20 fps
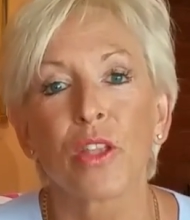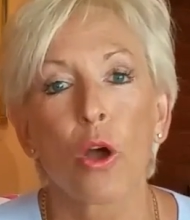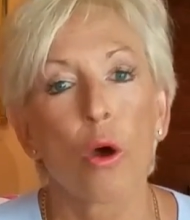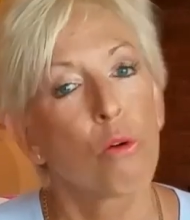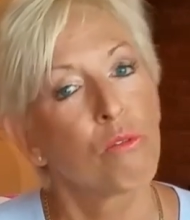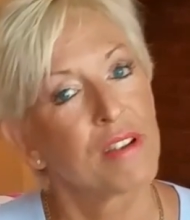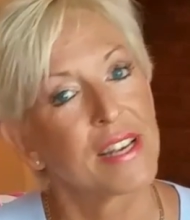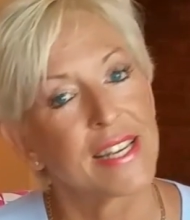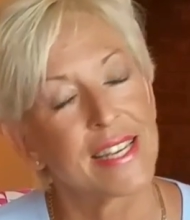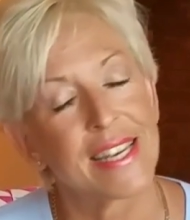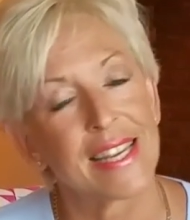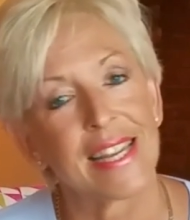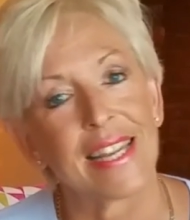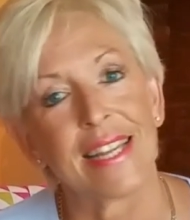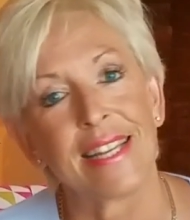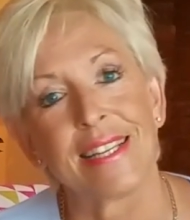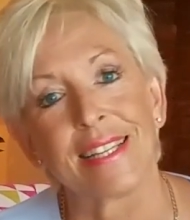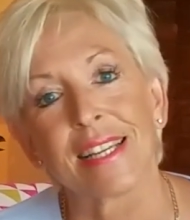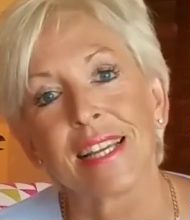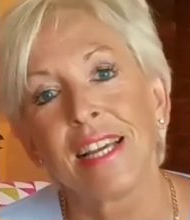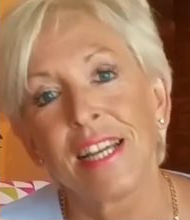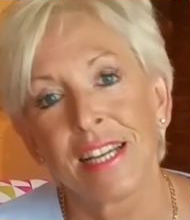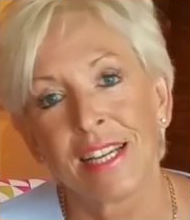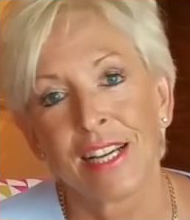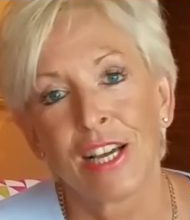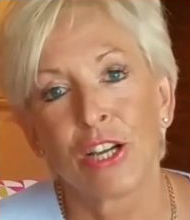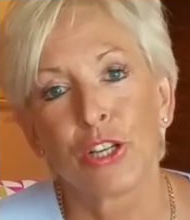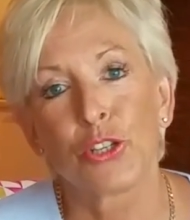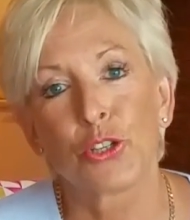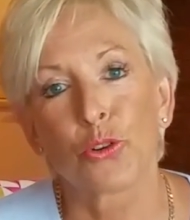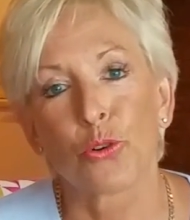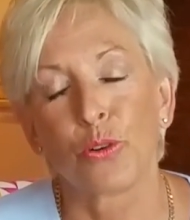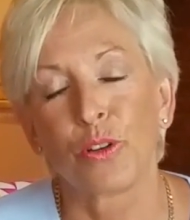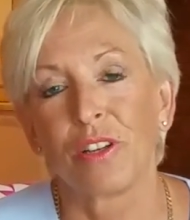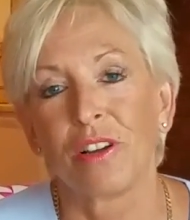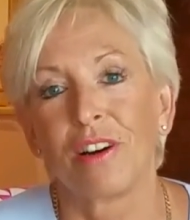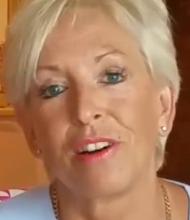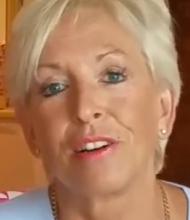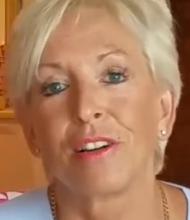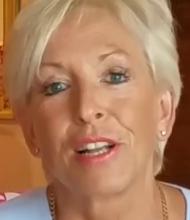or indeed
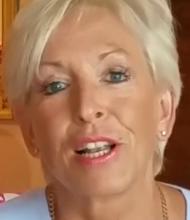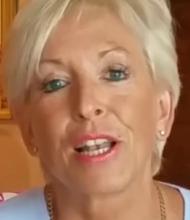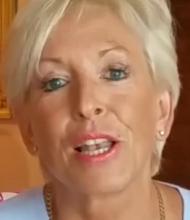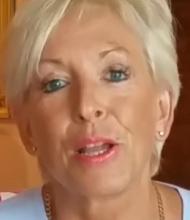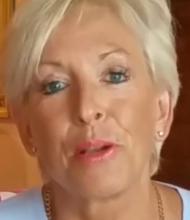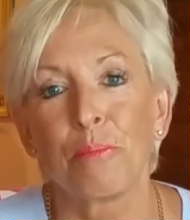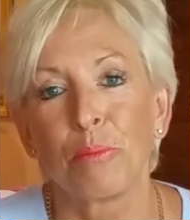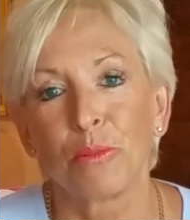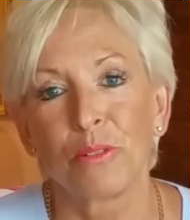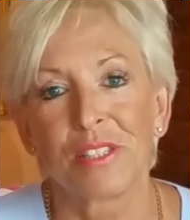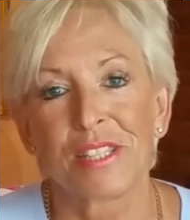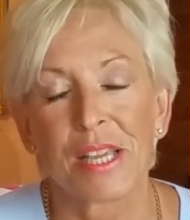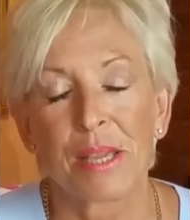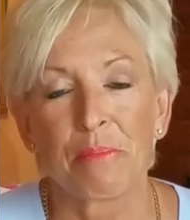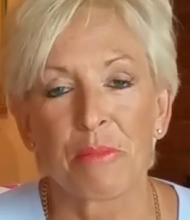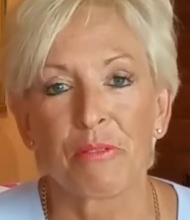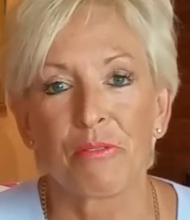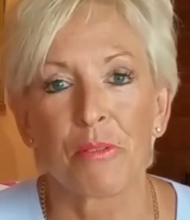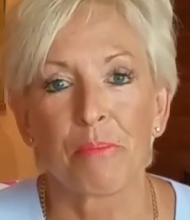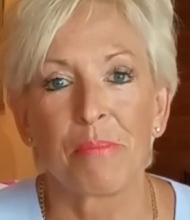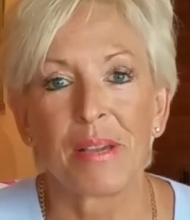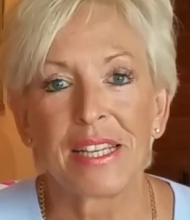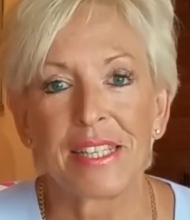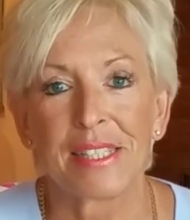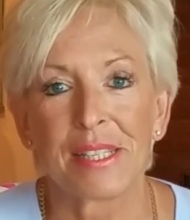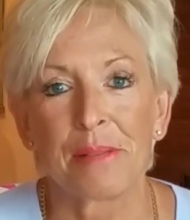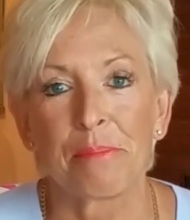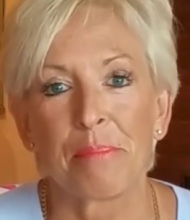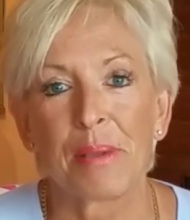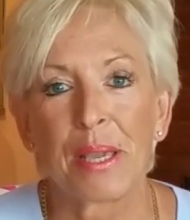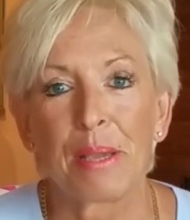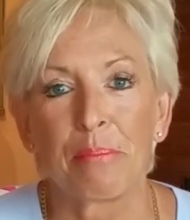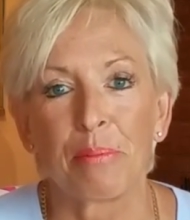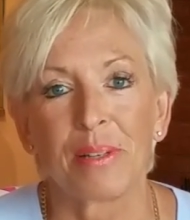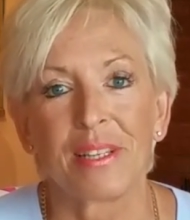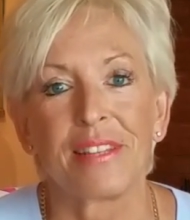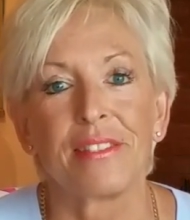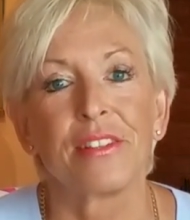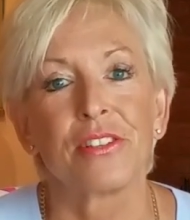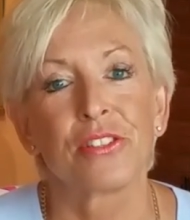join our global team of amazing
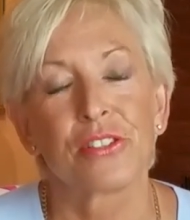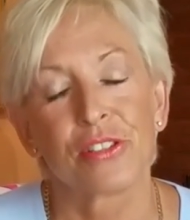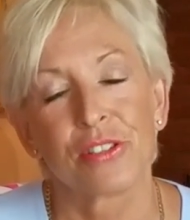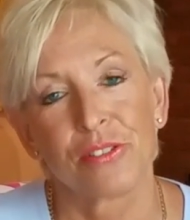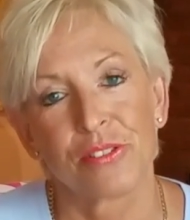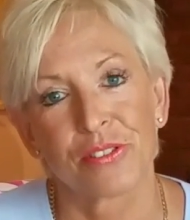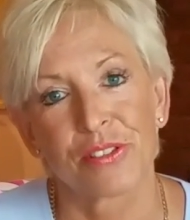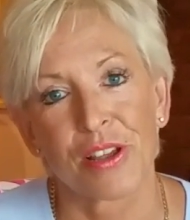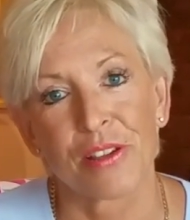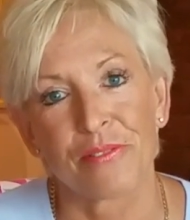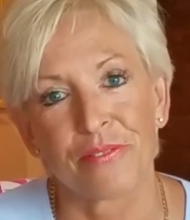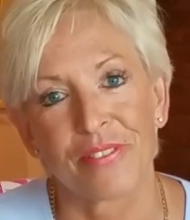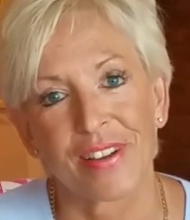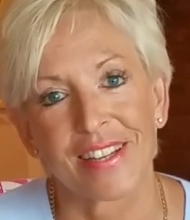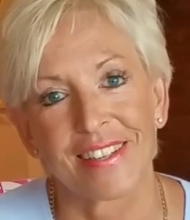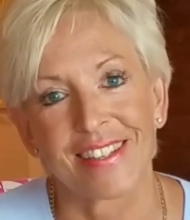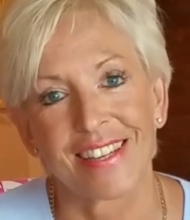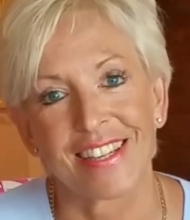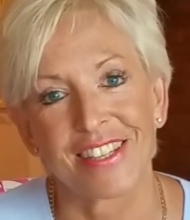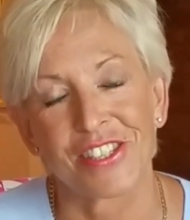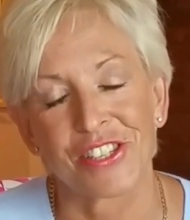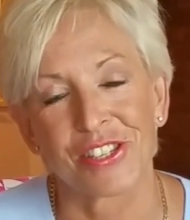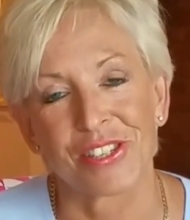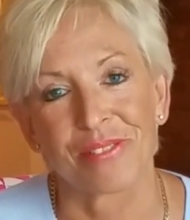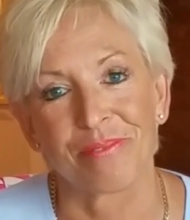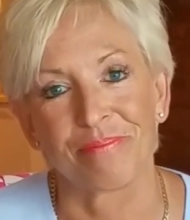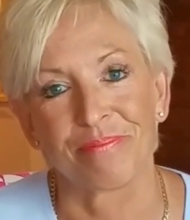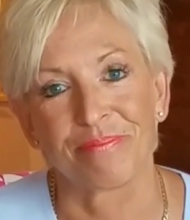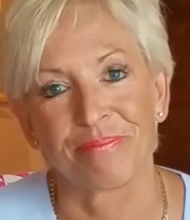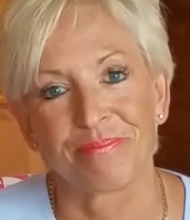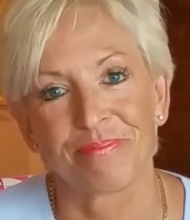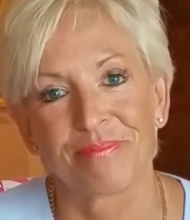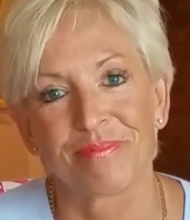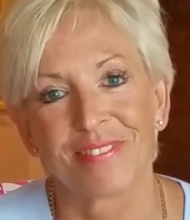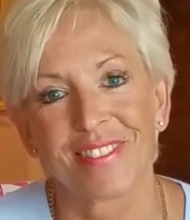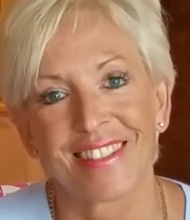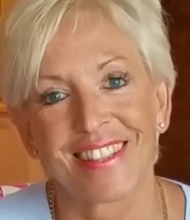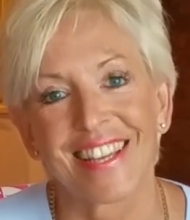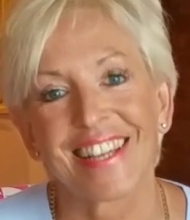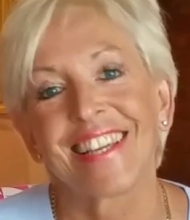people in the Sue Stone Foundation.
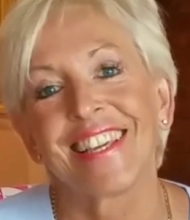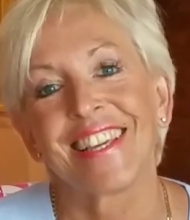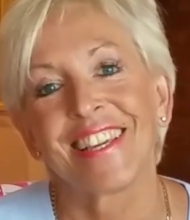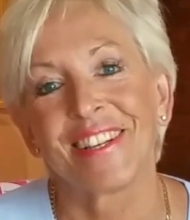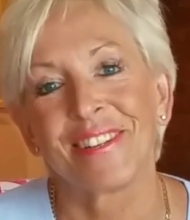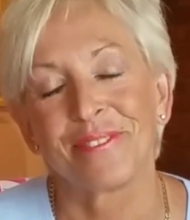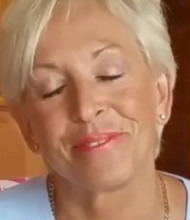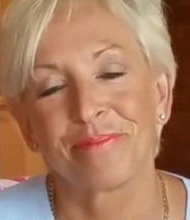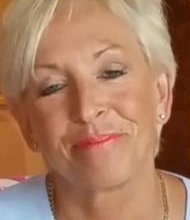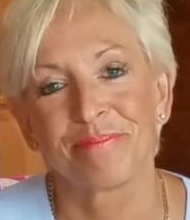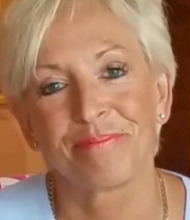Thank you.